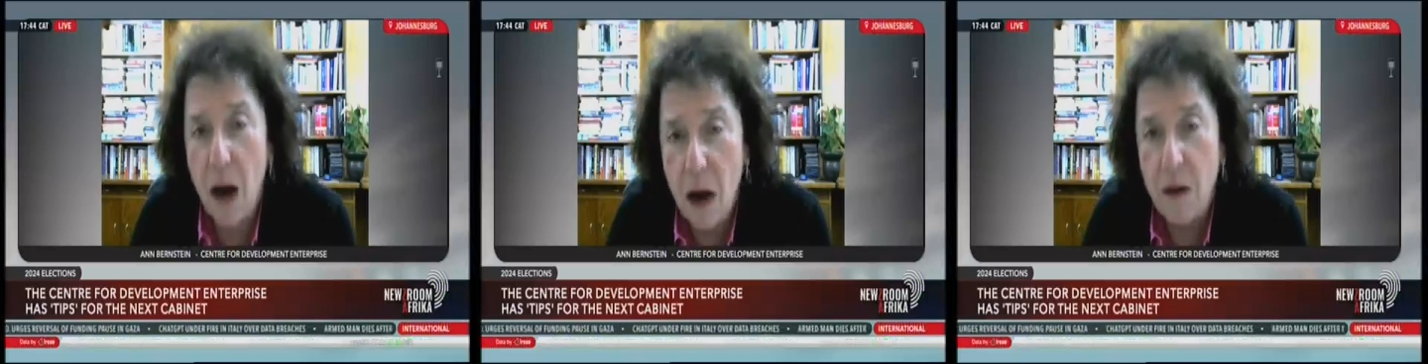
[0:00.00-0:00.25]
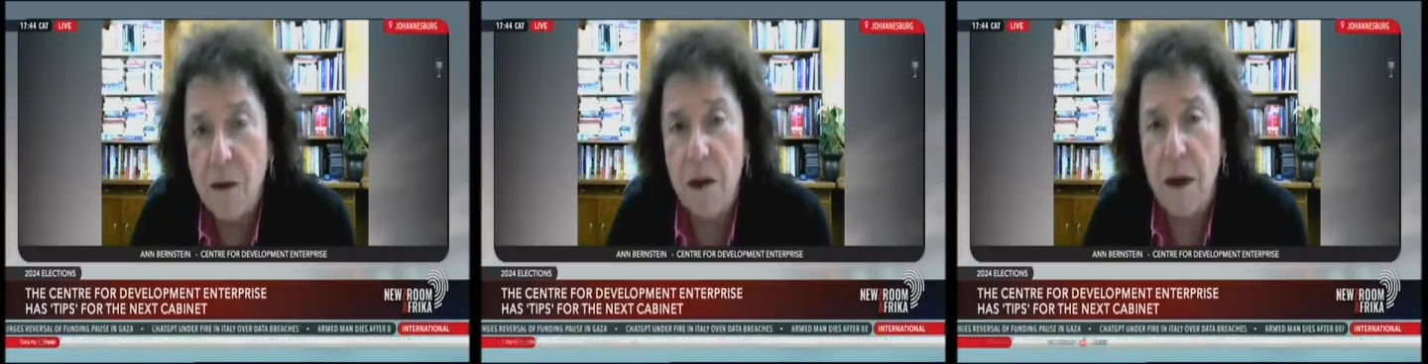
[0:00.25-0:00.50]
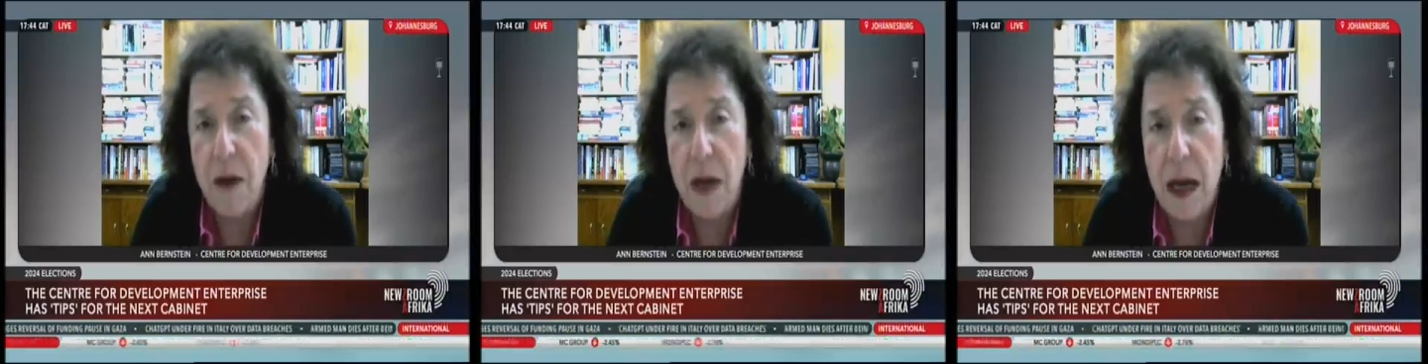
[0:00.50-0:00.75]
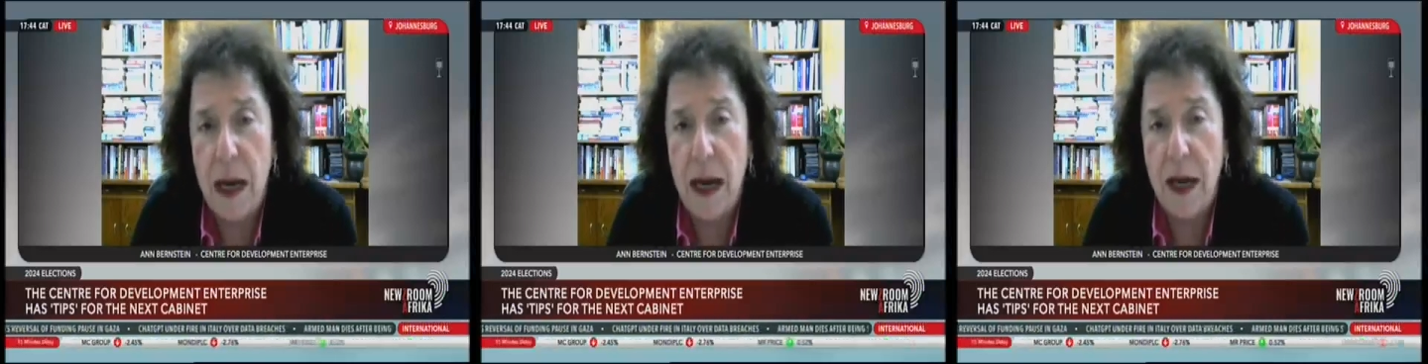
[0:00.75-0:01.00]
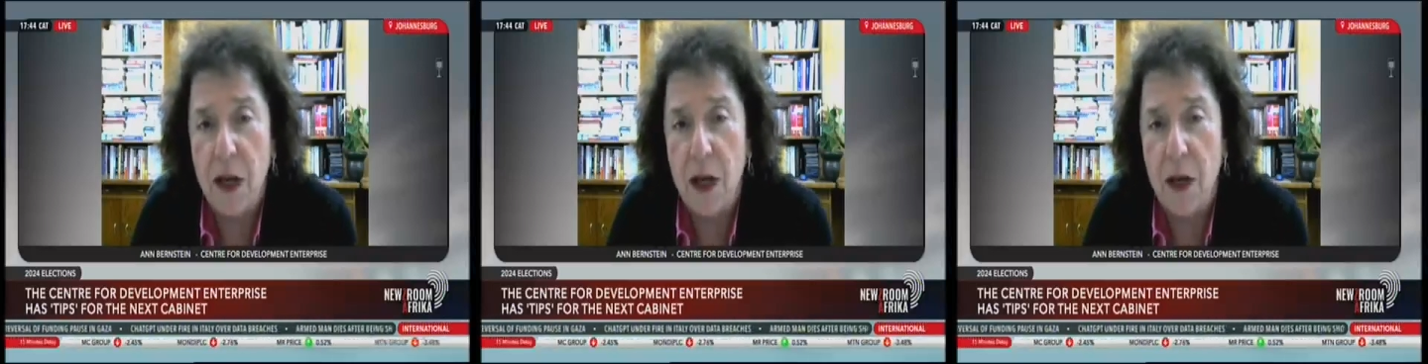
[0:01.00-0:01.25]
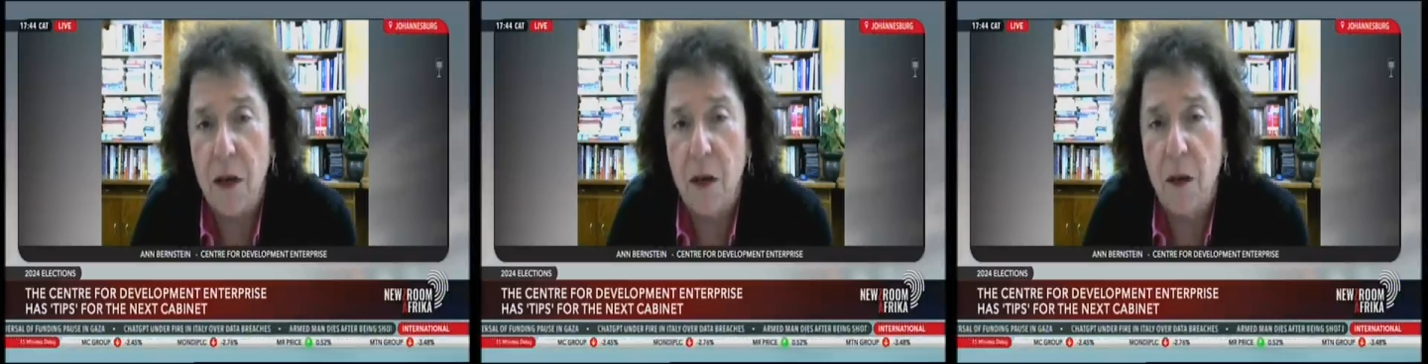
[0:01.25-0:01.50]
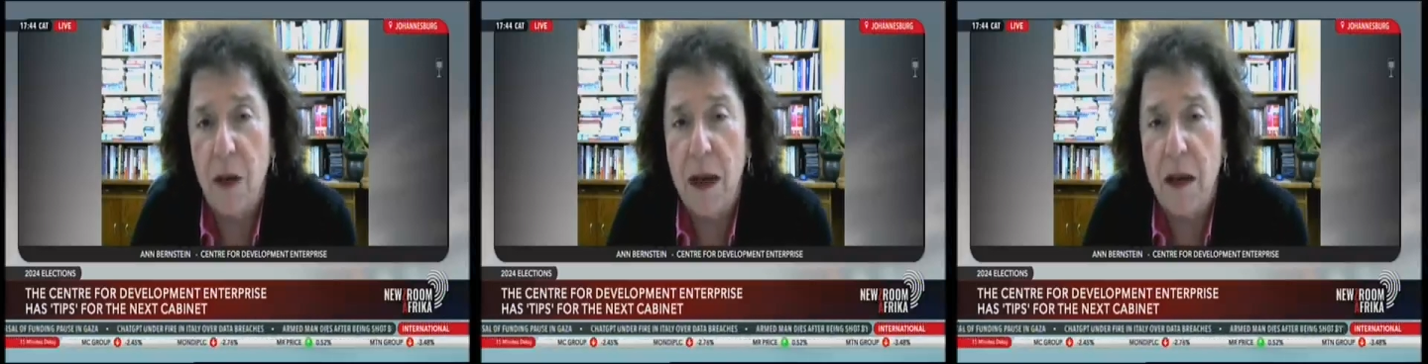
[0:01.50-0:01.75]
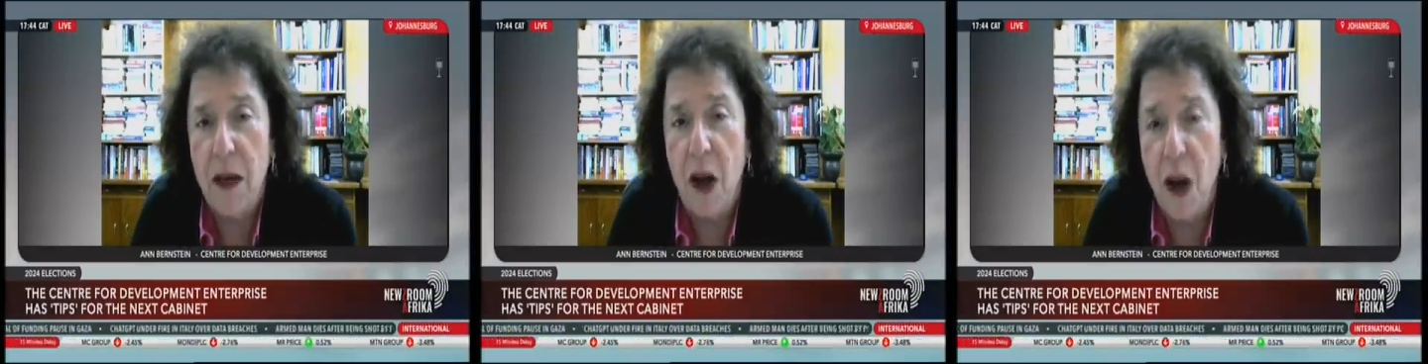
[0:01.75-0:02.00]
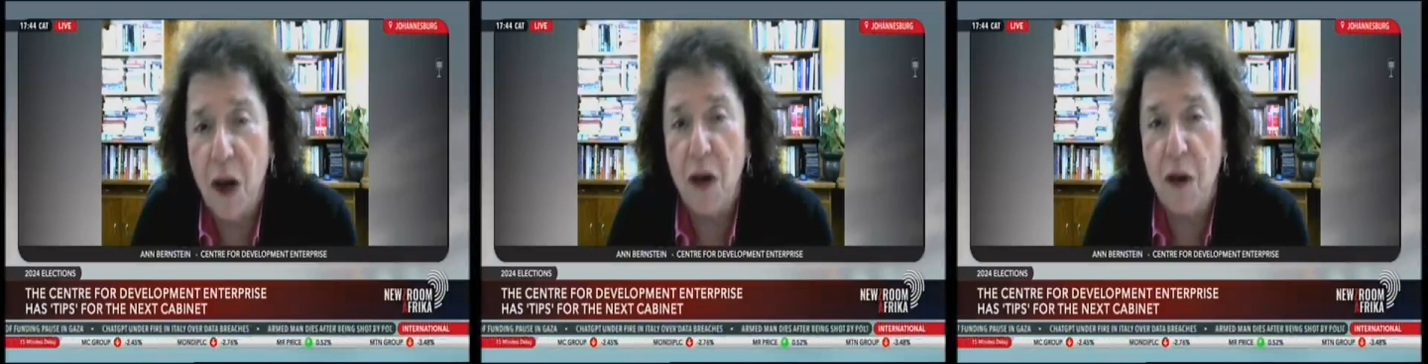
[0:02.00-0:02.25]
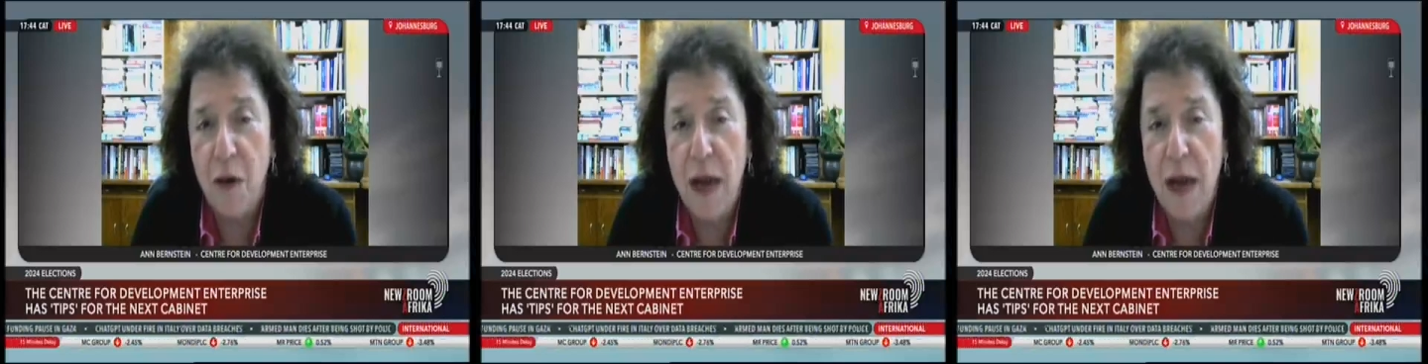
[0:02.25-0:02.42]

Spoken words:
after the election when the harsh